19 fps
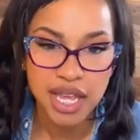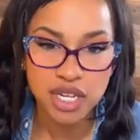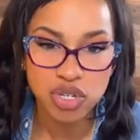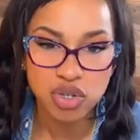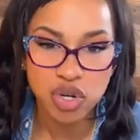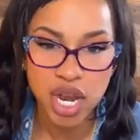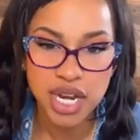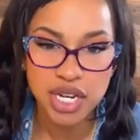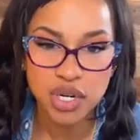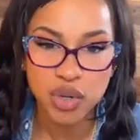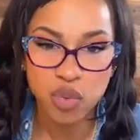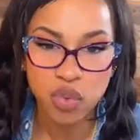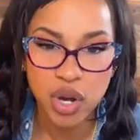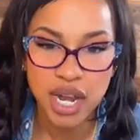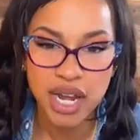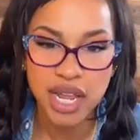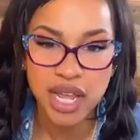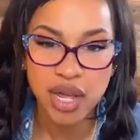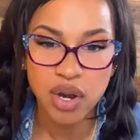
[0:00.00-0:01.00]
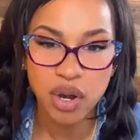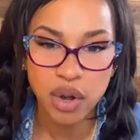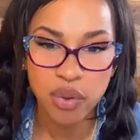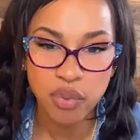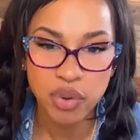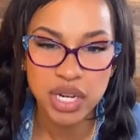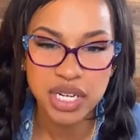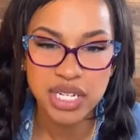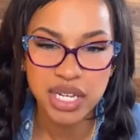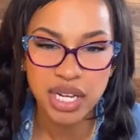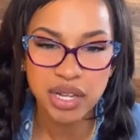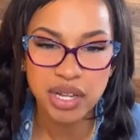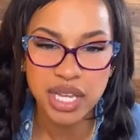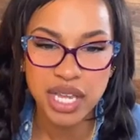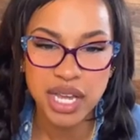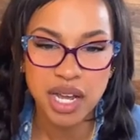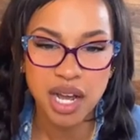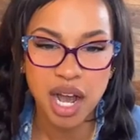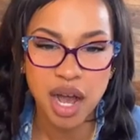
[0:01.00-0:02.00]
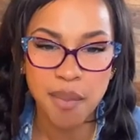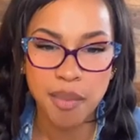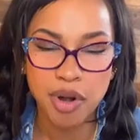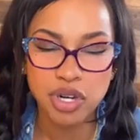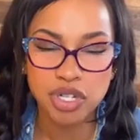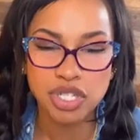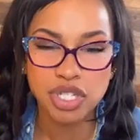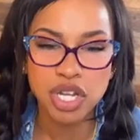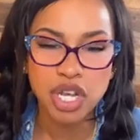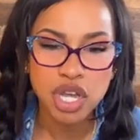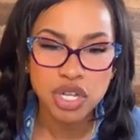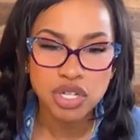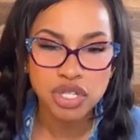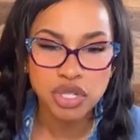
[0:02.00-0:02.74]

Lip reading: And trying to run it or retail e-commerce.